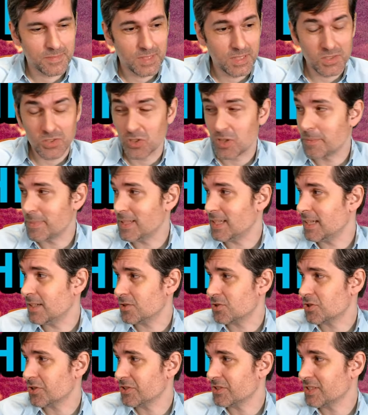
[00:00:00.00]
is going to be
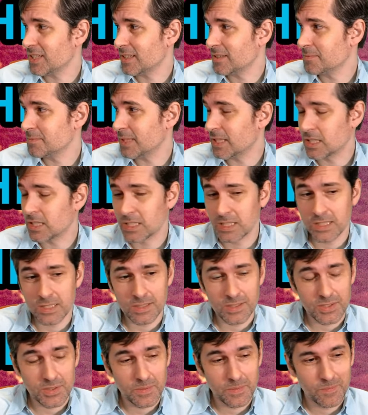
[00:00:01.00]
interesting
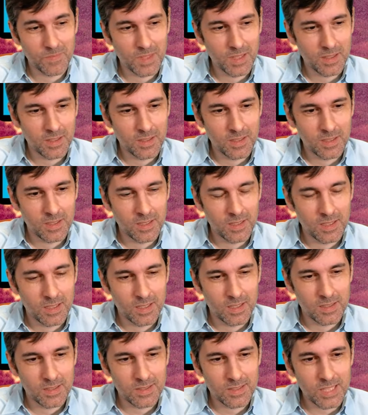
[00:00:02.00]
because
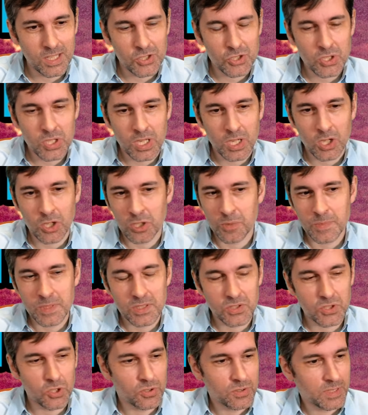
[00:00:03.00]
station
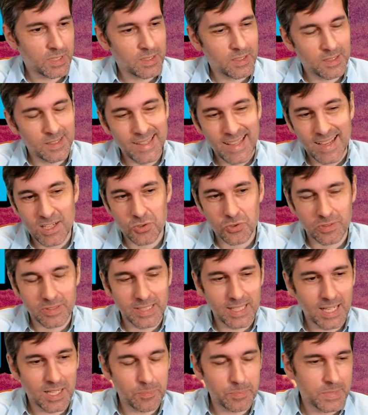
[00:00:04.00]
economies don't
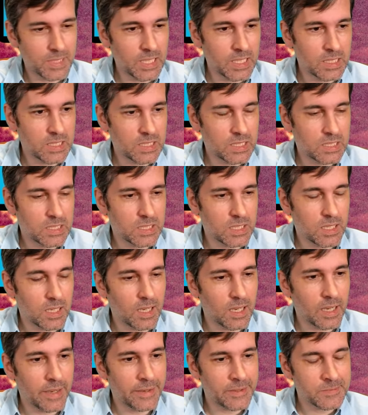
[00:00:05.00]
naturally update
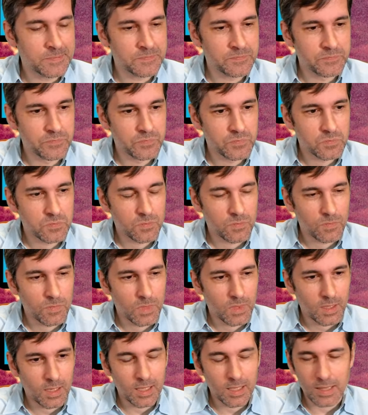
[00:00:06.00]

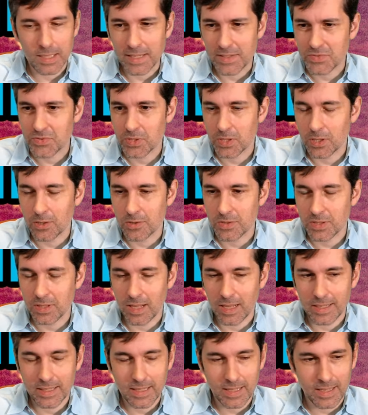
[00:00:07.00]
unless there's
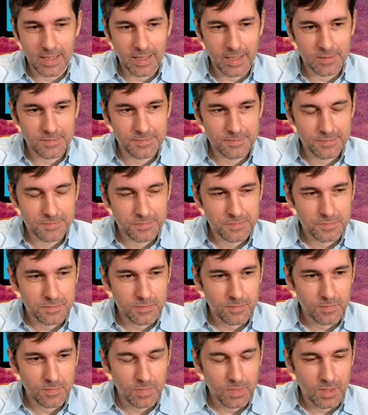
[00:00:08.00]
like a
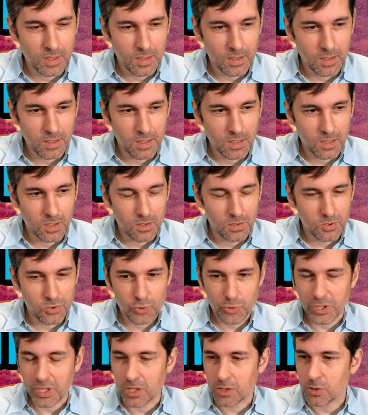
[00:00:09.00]

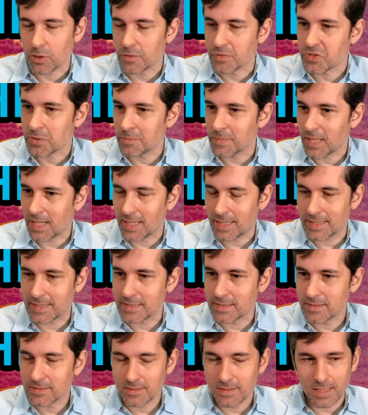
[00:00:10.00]
trigger of some
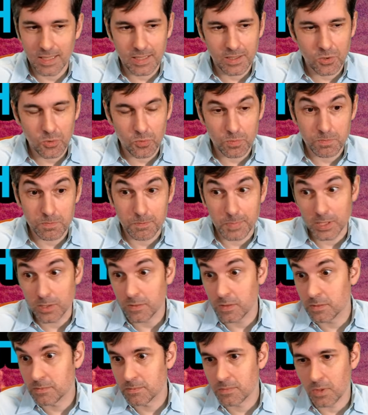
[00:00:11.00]
kind, like you
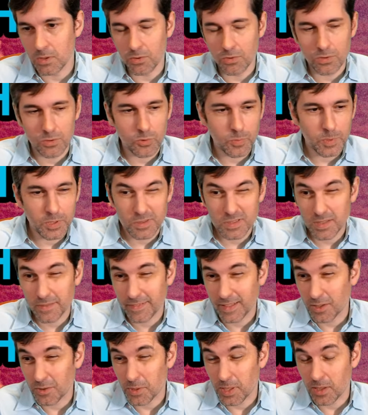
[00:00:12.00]
build them or you build something